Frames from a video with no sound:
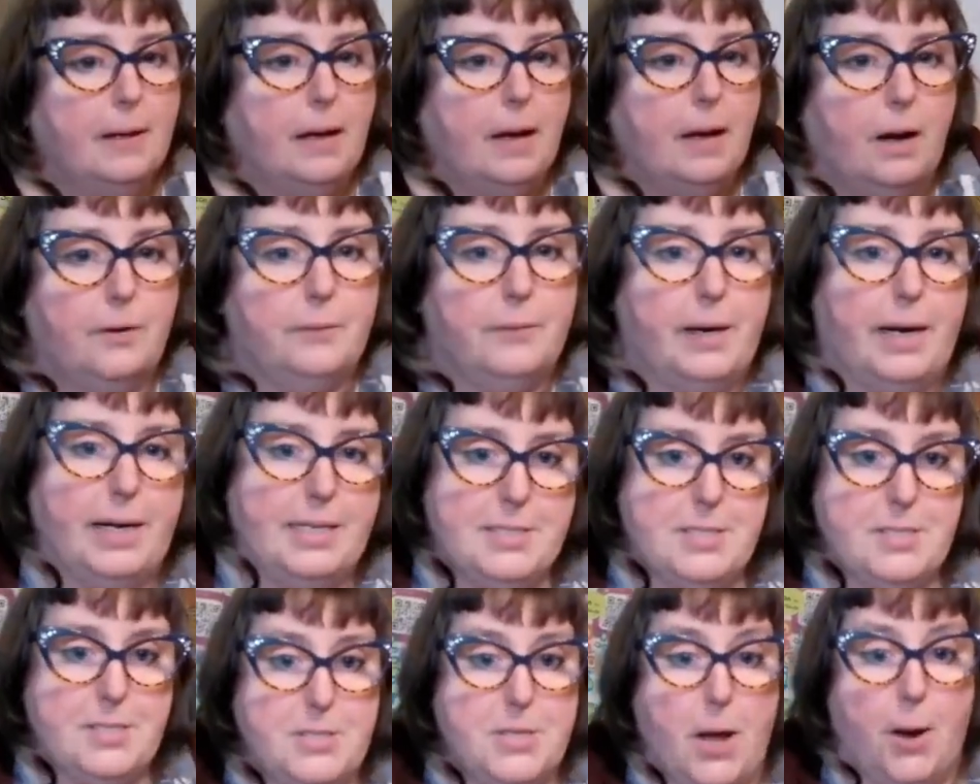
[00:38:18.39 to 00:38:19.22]
All right,
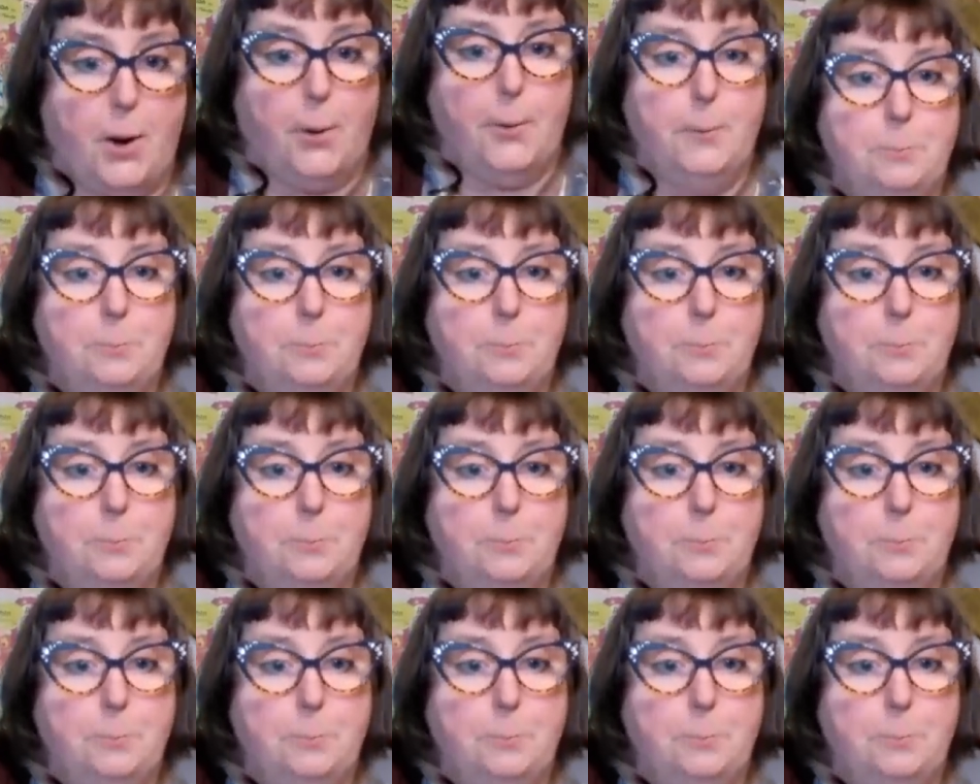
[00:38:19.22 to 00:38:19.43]
so